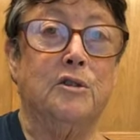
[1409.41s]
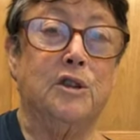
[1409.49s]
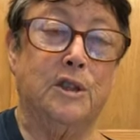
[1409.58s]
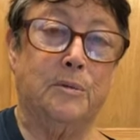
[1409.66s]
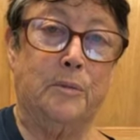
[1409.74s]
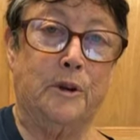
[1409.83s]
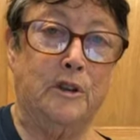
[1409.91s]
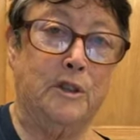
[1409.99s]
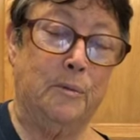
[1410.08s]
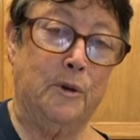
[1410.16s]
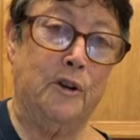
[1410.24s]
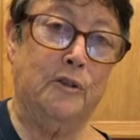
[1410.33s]

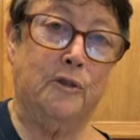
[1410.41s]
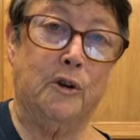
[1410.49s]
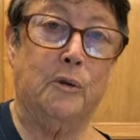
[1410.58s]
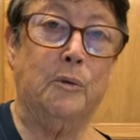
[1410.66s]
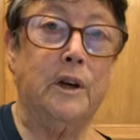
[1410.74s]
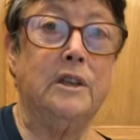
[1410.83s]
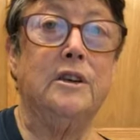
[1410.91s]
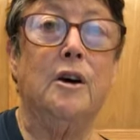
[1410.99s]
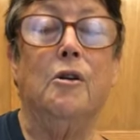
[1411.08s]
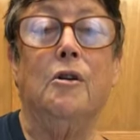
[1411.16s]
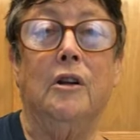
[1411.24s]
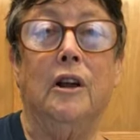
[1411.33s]
submersible for Woods
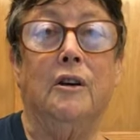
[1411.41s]
Hole